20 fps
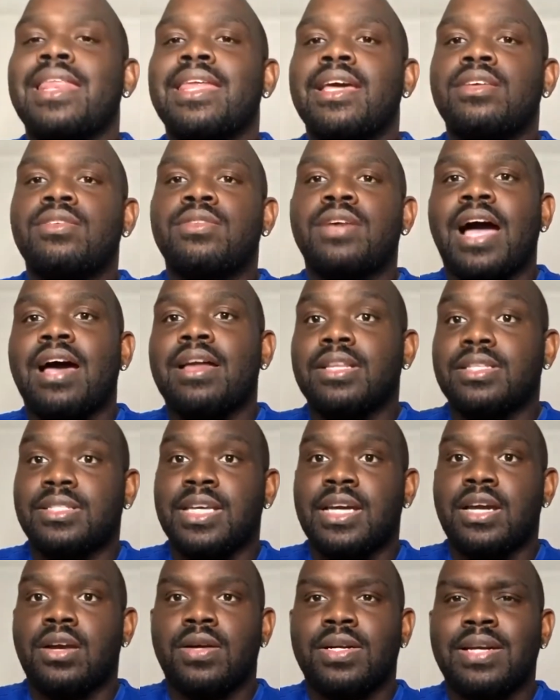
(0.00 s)
then you got
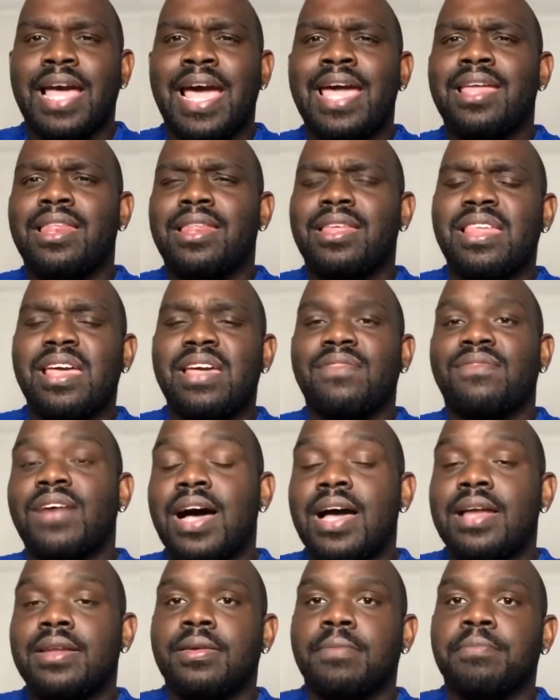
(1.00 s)
Sarah and Haley. They
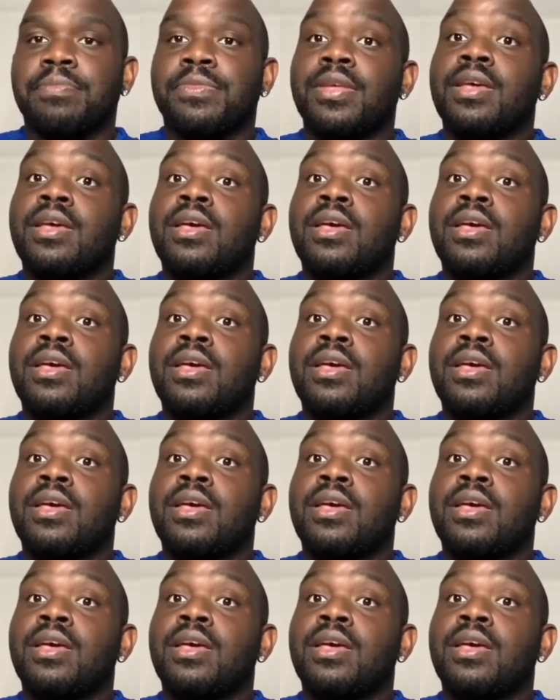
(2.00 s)
find them.